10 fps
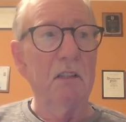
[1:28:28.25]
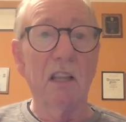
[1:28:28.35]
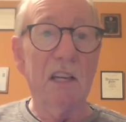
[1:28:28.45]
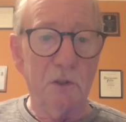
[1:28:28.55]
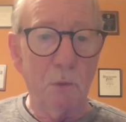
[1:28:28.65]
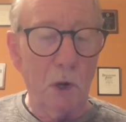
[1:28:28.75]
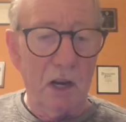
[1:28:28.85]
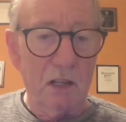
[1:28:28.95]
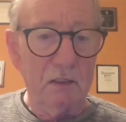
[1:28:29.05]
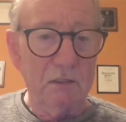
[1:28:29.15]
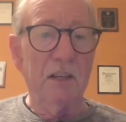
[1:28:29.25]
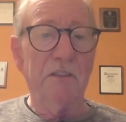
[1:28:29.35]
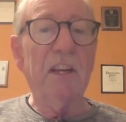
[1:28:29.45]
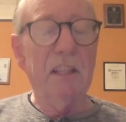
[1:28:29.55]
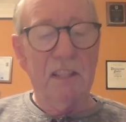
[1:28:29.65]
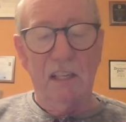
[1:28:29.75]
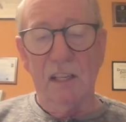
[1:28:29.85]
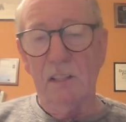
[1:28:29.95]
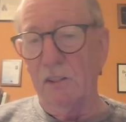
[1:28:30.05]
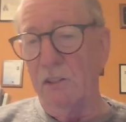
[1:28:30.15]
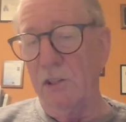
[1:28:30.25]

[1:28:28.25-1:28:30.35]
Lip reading: less well, if anything,